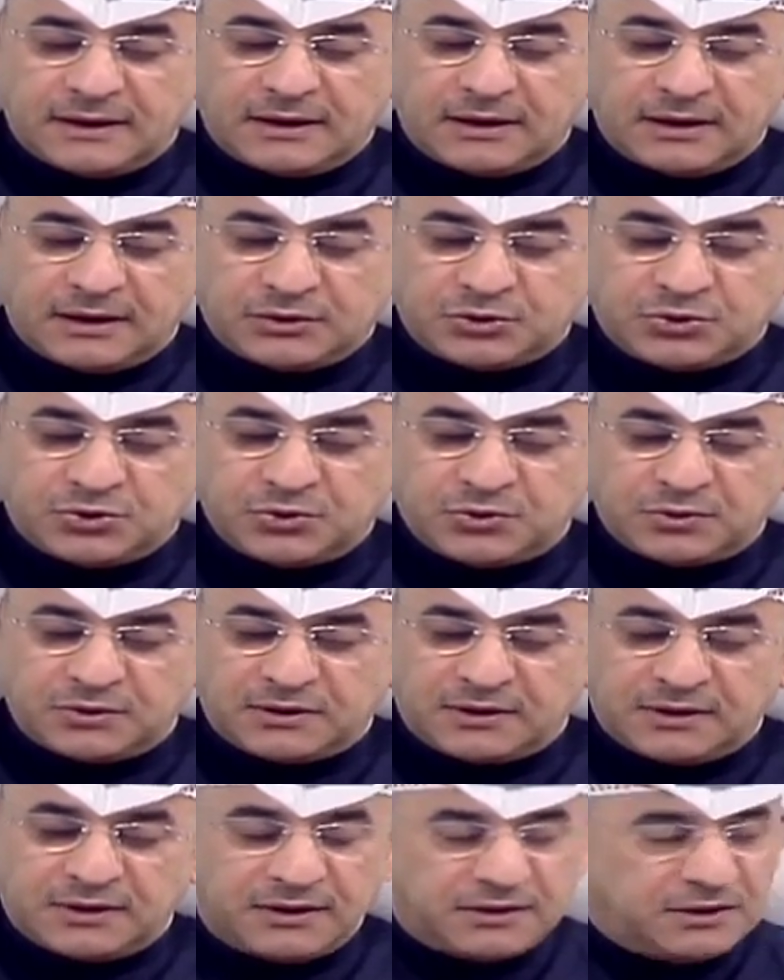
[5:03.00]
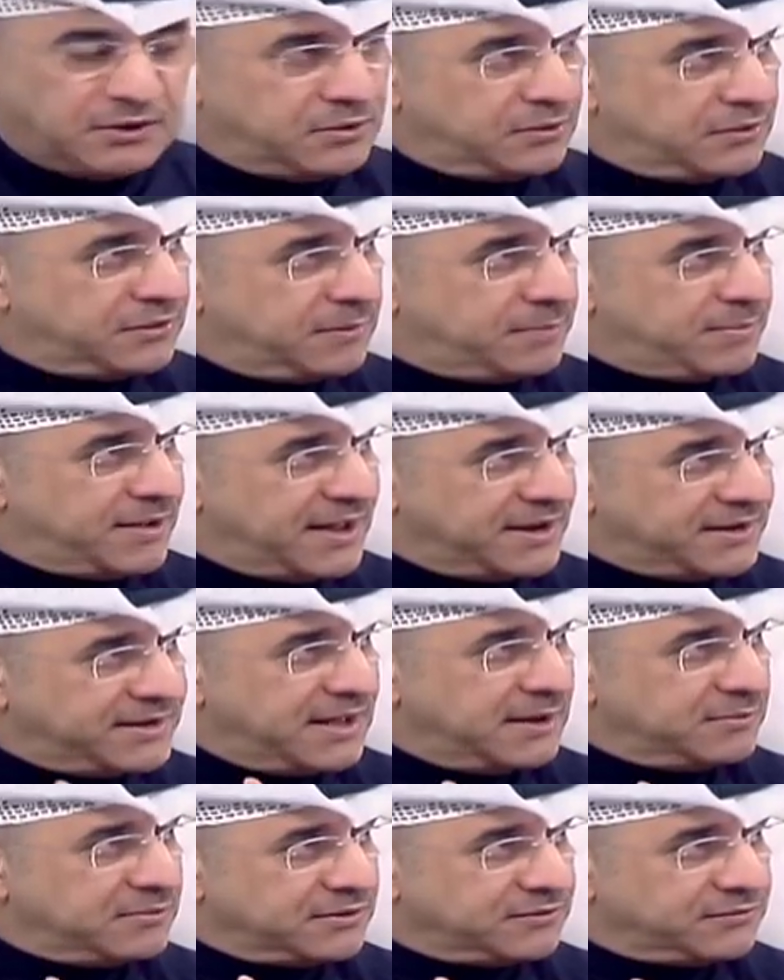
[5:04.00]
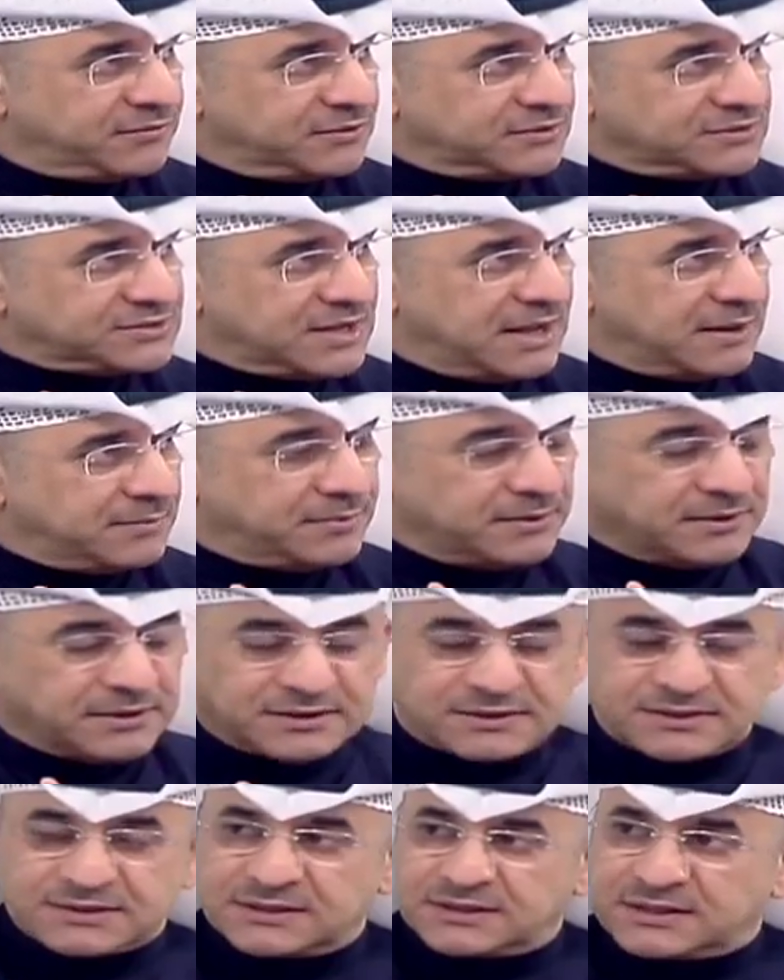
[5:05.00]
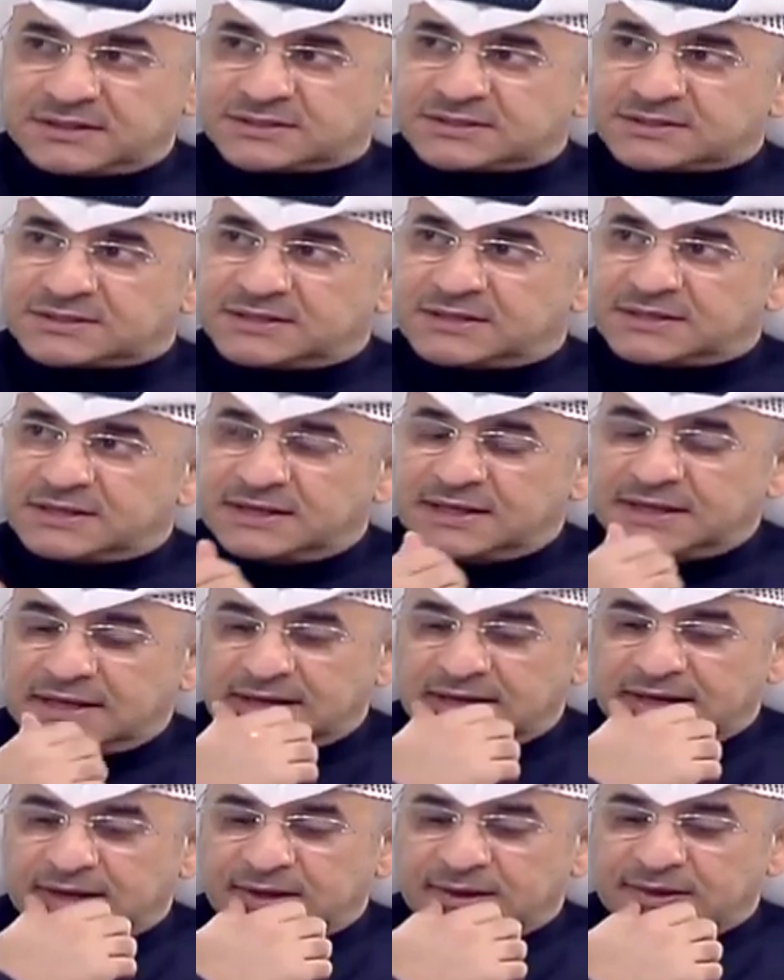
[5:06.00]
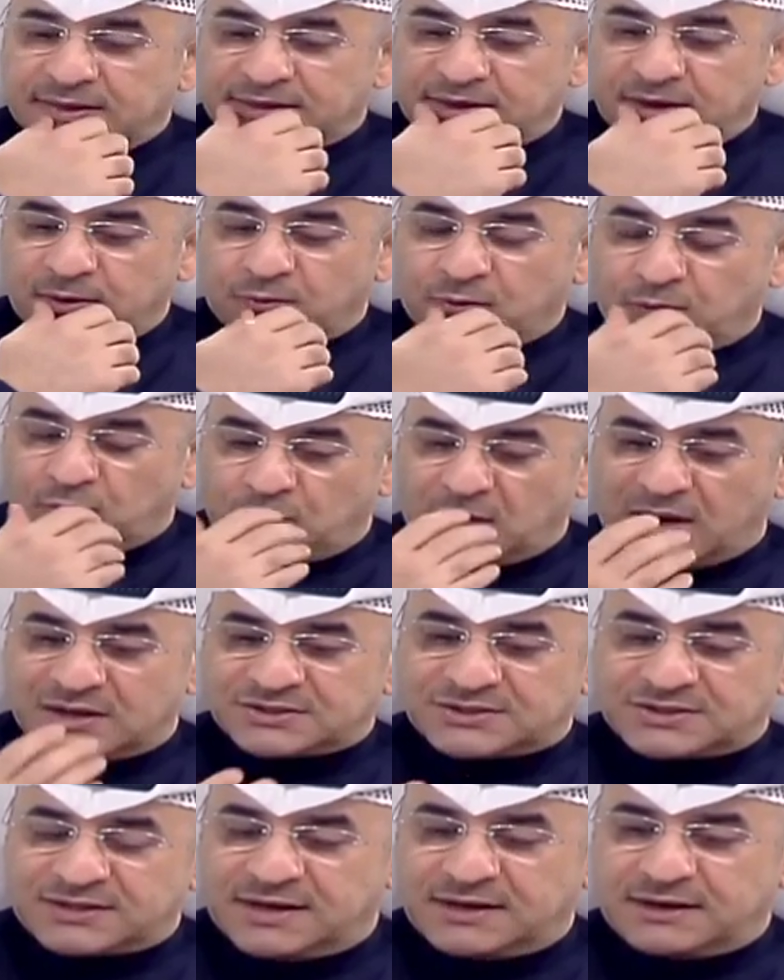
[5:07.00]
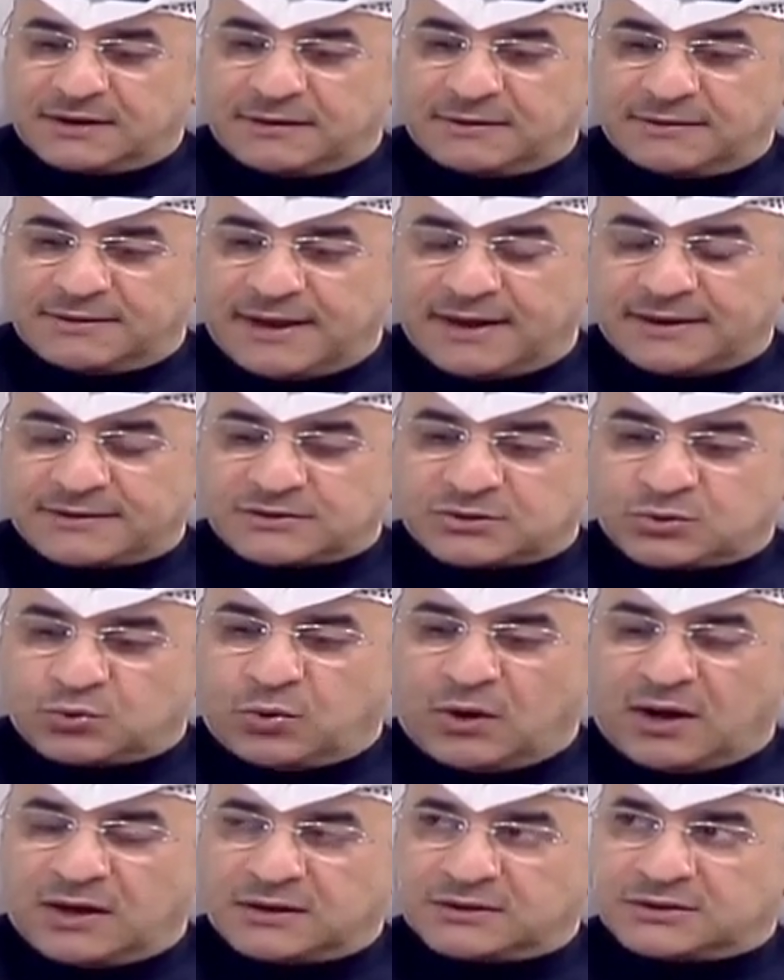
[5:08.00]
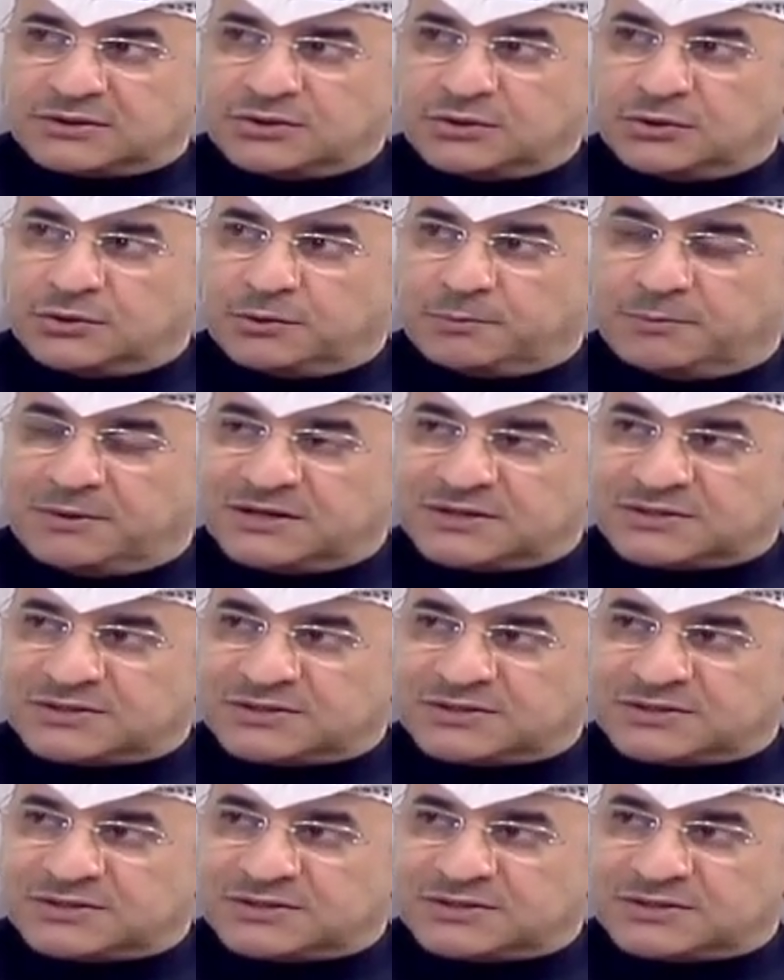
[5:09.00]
during, you know, the pandemic, for example, let's say was there that quality or patient